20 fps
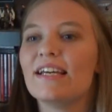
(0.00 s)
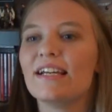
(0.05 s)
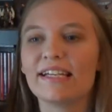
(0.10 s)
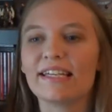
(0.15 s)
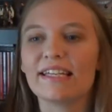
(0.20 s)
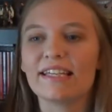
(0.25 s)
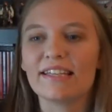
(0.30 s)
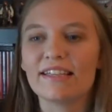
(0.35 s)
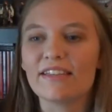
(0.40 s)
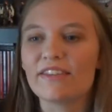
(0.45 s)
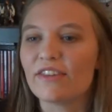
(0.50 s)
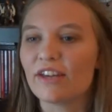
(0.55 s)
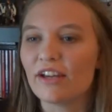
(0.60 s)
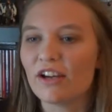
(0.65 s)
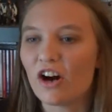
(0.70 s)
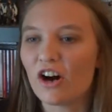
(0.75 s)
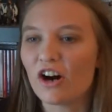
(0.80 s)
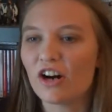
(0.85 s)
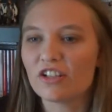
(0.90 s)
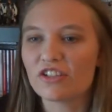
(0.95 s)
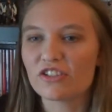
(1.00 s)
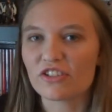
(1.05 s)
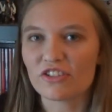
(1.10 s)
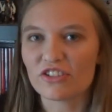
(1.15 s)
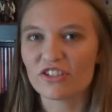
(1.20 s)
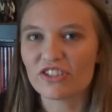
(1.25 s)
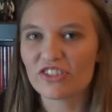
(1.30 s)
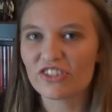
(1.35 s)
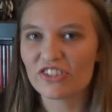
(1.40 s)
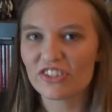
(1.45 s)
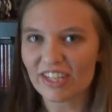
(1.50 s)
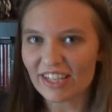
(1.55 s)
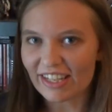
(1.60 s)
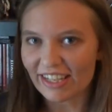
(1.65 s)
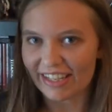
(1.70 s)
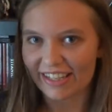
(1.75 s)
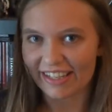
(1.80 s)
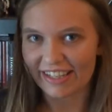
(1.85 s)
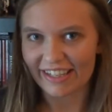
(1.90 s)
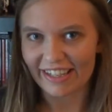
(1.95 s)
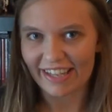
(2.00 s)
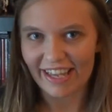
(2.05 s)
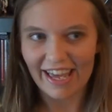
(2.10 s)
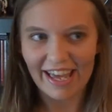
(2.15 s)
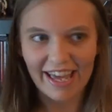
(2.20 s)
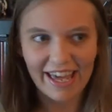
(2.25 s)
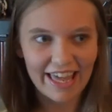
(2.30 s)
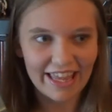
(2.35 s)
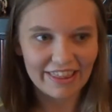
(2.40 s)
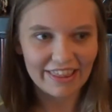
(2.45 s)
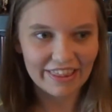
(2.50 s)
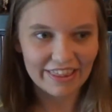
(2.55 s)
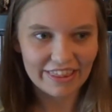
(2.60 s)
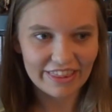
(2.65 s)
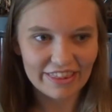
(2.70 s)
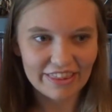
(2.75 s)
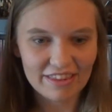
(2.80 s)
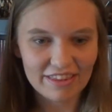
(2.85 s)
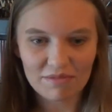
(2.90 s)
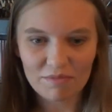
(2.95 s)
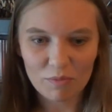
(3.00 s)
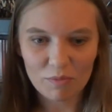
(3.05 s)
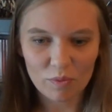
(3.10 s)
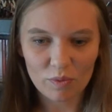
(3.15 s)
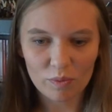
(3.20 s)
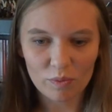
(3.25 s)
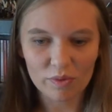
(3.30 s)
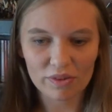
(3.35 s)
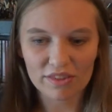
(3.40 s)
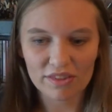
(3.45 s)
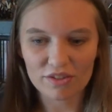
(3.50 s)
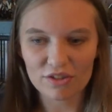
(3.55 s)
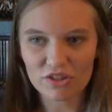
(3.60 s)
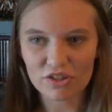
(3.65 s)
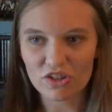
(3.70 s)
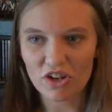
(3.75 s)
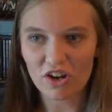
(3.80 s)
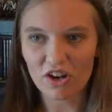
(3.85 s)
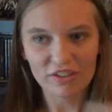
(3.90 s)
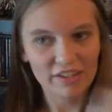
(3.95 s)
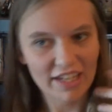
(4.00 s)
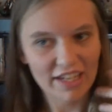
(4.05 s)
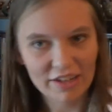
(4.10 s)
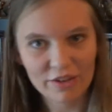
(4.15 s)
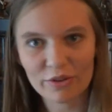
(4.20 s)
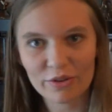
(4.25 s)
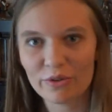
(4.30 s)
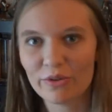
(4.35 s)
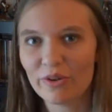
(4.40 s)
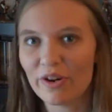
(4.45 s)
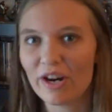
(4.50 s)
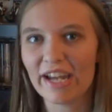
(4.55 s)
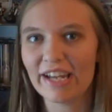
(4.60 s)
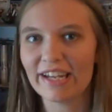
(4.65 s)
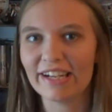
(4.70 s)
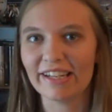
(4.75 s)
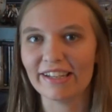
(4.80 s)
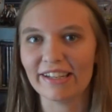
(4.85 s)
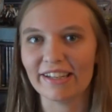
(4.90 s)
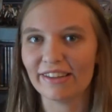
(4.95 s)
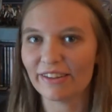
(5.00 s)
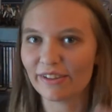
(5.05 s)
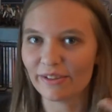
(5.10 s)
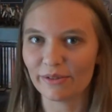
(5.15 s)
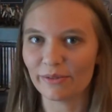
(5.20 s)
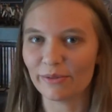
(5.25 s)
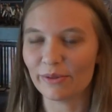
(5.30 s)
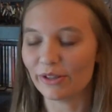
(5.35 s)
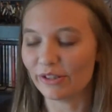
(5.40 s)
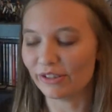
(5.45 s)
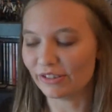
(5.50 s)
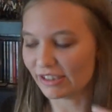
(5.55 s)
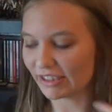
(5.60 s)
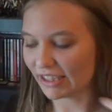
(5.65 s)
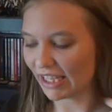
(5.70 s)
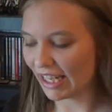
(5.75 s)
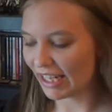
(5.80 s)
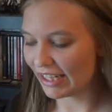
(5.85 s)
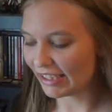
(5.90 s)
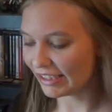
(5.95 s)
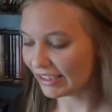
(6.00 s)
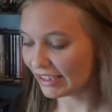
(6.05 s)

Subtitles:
like the gods are singing, and with their song they creating the world, and